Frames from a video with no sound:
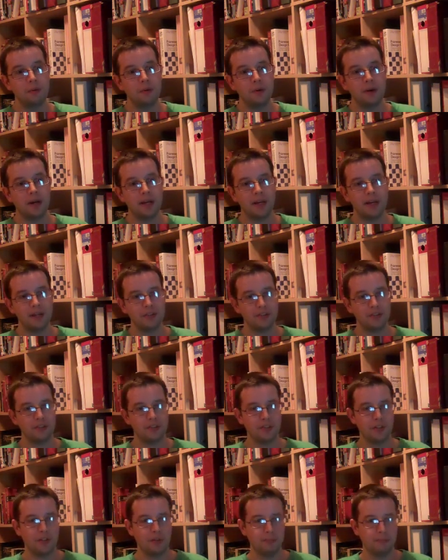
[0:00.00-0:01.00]
I
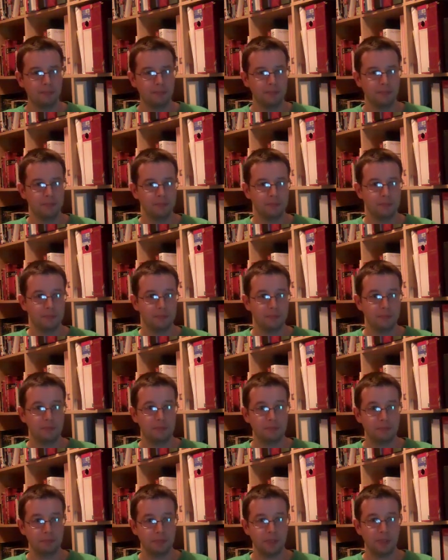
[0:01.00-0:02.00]
guess
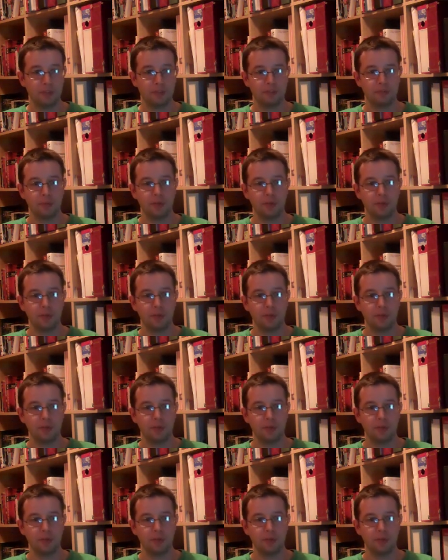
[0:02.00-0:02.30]
because of